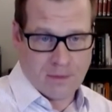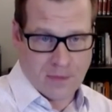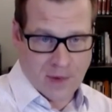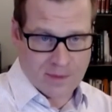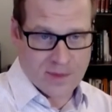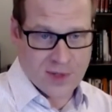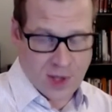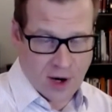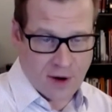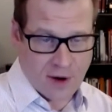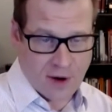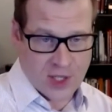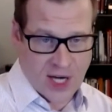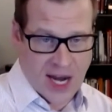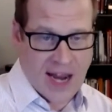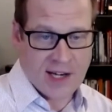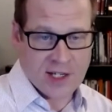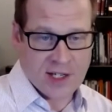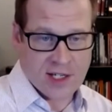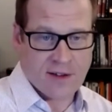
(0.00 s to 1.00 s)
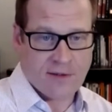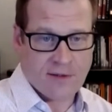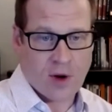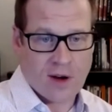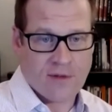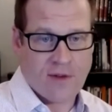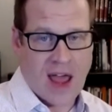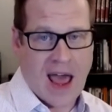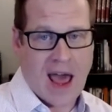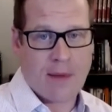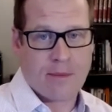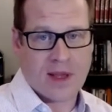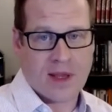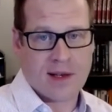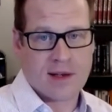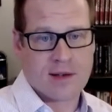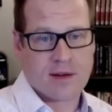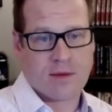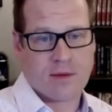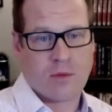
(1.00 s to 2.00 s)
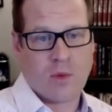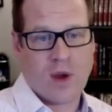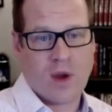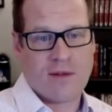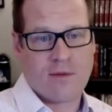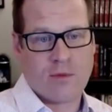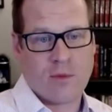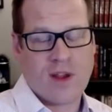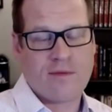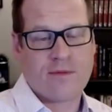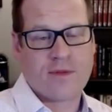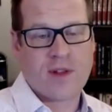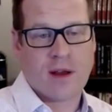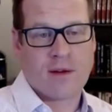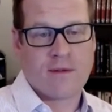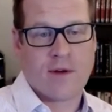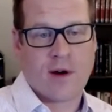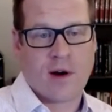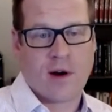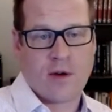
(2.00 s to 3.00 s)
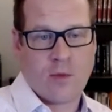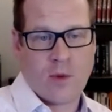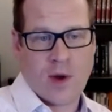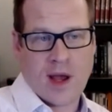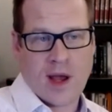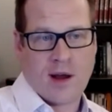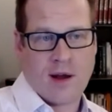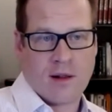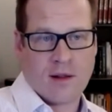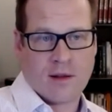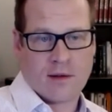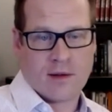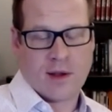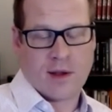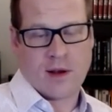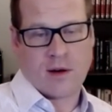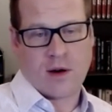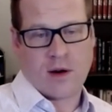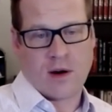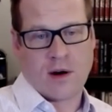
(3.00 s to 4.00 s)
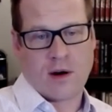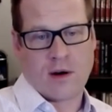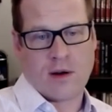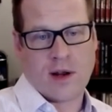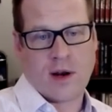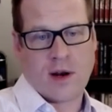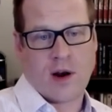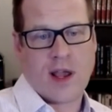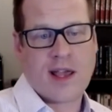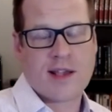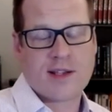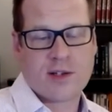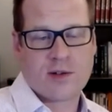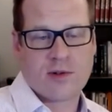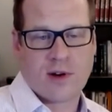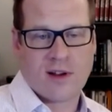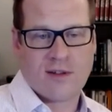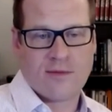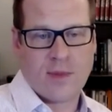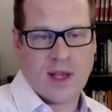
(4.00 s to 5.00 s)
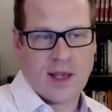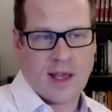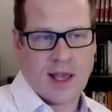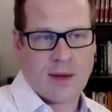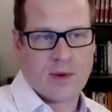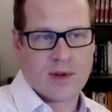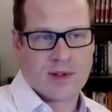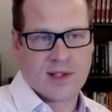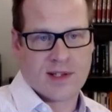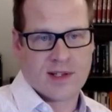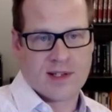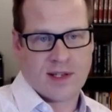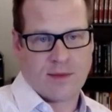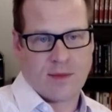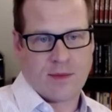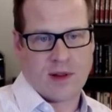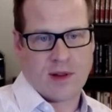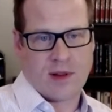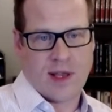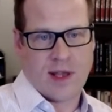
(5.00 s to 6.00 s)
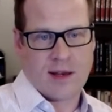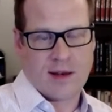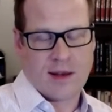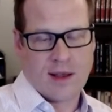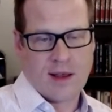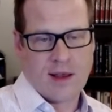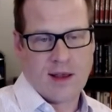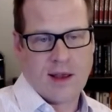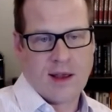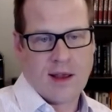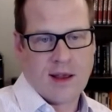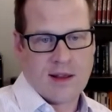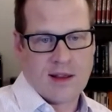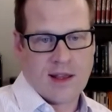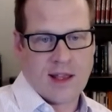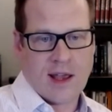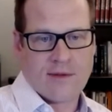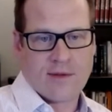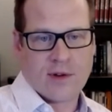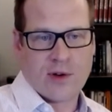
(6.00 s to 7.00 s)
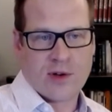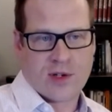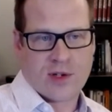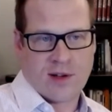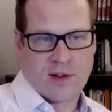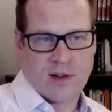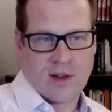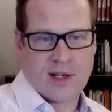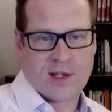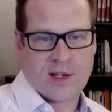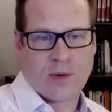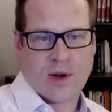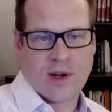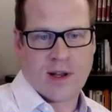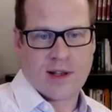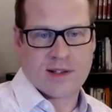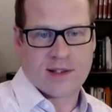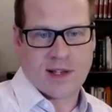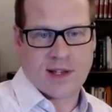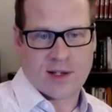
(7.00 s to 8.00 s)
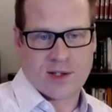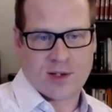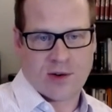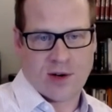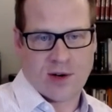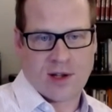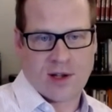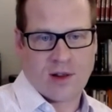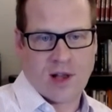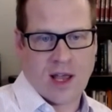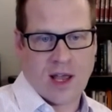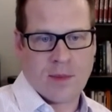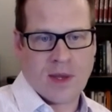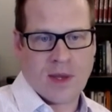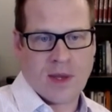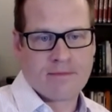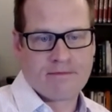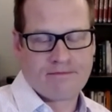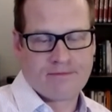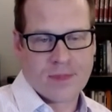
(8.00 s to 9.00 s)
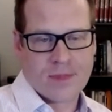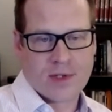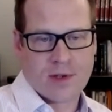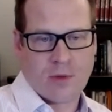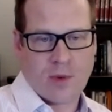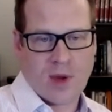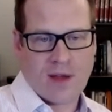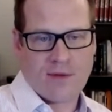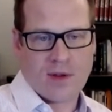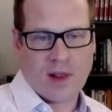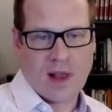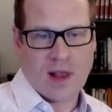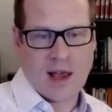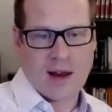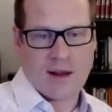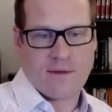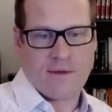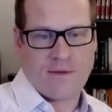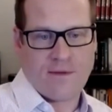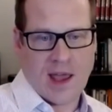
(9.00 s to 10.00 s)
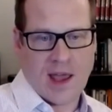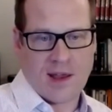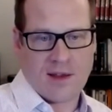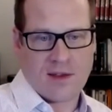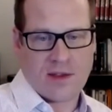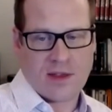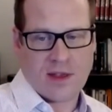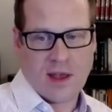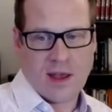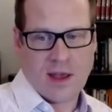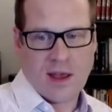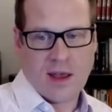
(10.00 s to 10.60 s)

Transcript: observed changes of what have happened, we've done very well in our history of being able to simulate the evolution of the late 20th century climate. So we have a lot of faith.